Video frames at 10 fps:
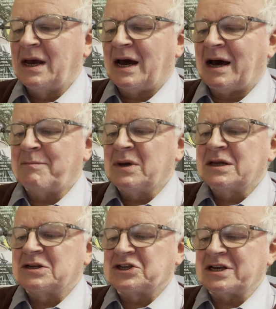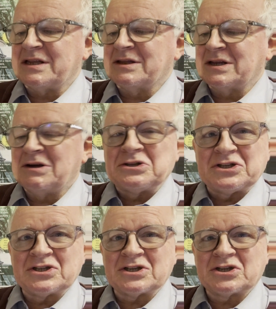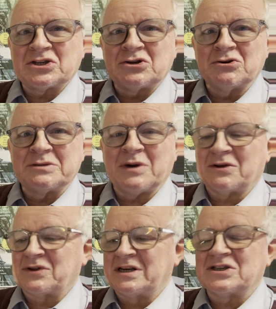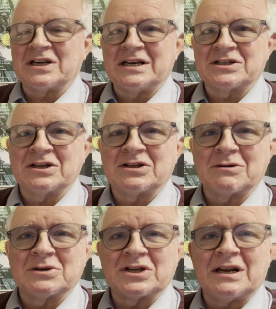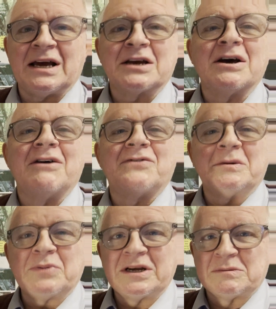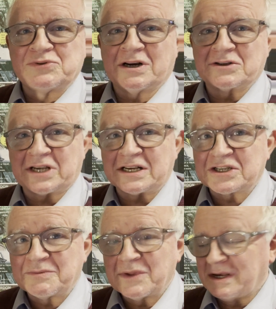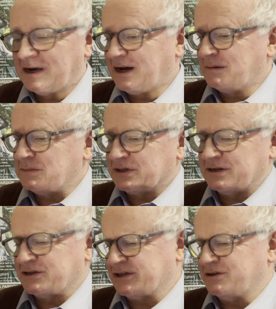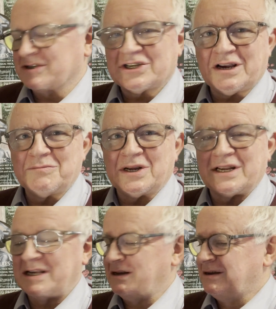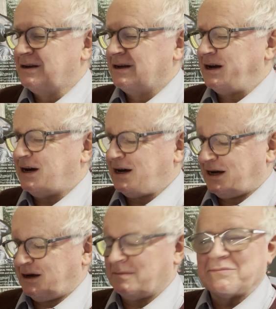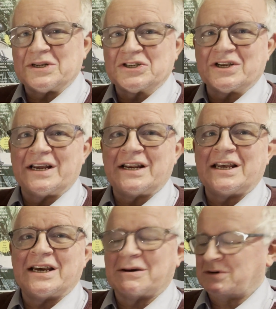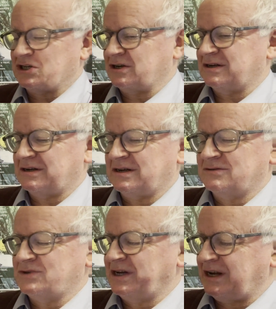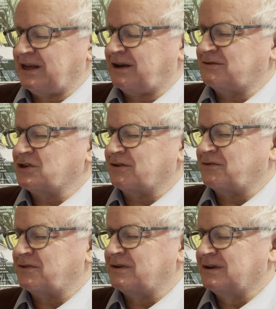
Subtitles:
You see, the nonsense that's talked about this is that there was a lack of an appeal process. There's so many bits in here which are really, I sort of